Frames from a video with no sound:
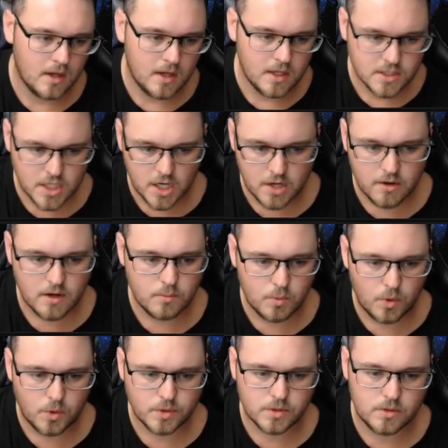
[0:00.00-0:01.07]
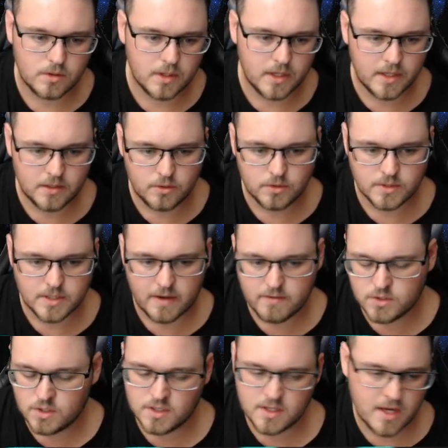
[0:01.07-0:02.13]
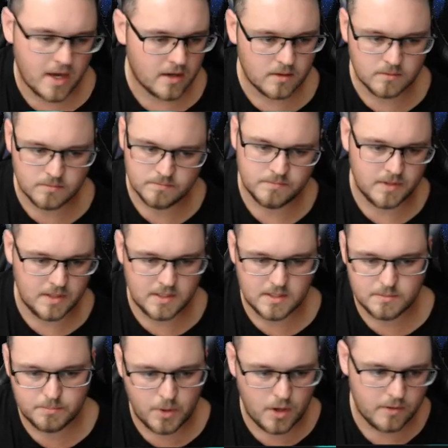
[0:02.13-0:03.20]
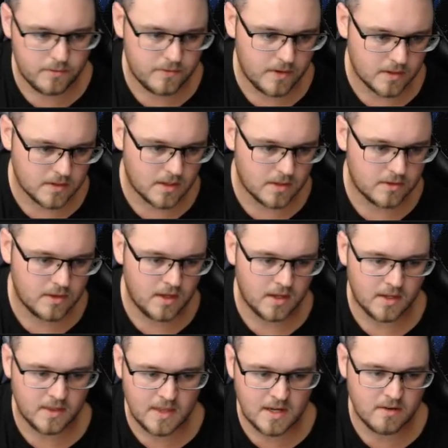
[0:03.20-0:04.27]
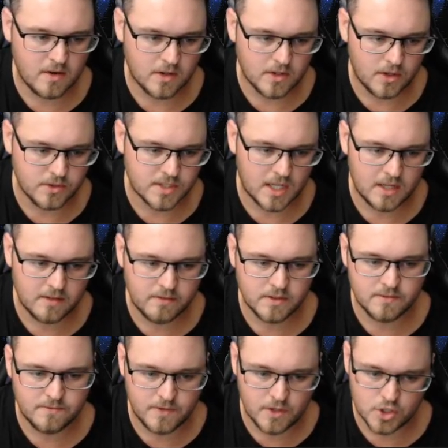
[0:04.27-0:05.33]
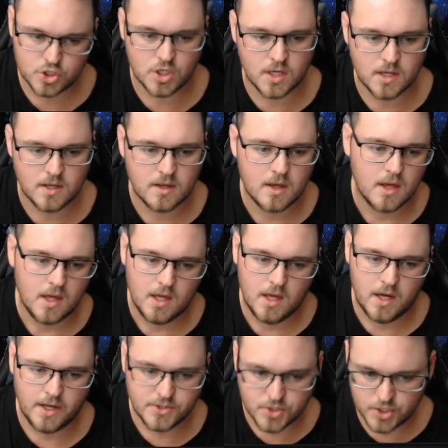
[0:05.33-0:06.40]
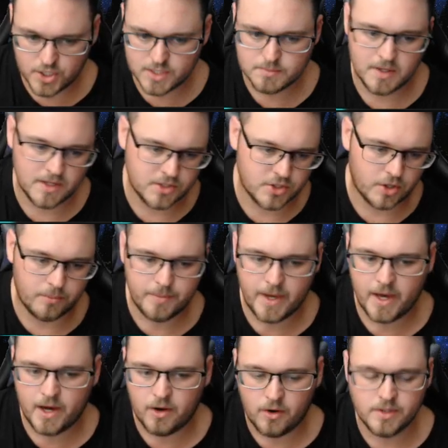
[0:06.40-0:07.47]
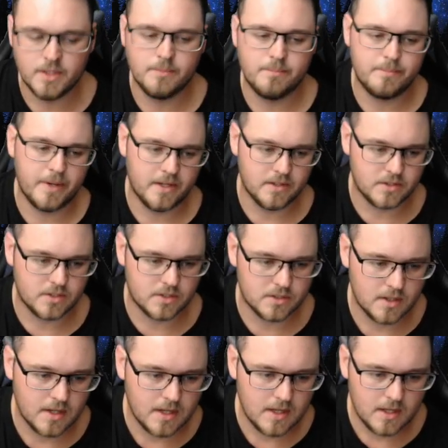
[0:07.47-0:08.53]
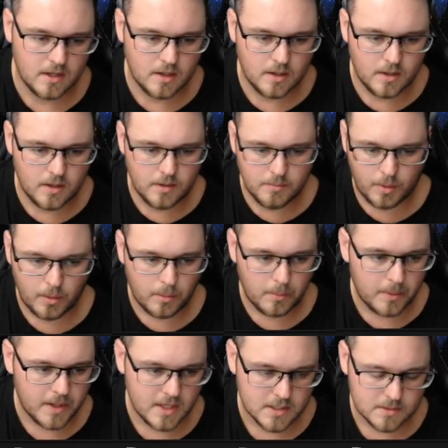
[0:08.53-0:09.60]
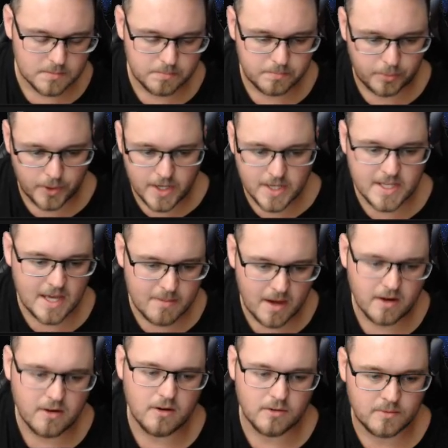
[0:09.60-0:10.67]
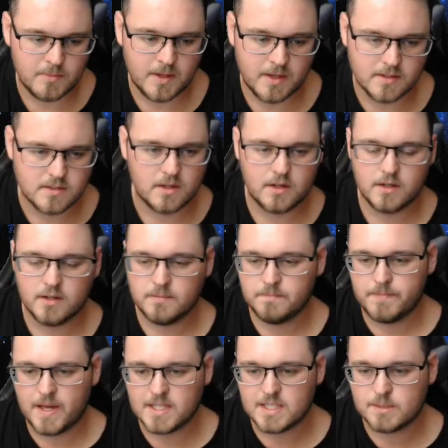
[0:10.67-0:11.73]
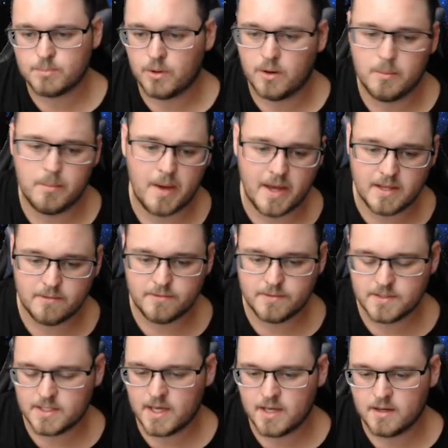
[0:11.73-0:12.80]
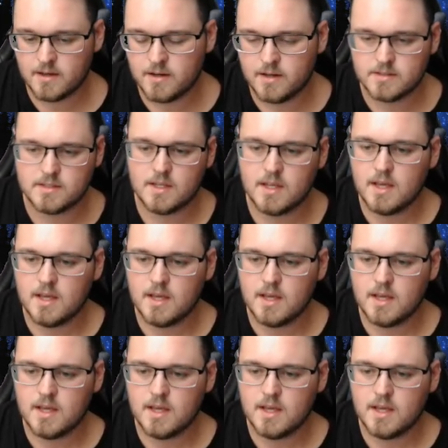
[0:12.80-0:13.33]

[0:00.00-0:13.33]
Cherry, Wardlaw, and Luke Davies-Uniacke is perfect, I think. And then you got O'Sullivan, Fisher, Dersma, and Tom Powell on the bench. Probably is pretty damn accurate for me. So that's probably about it for today, guys.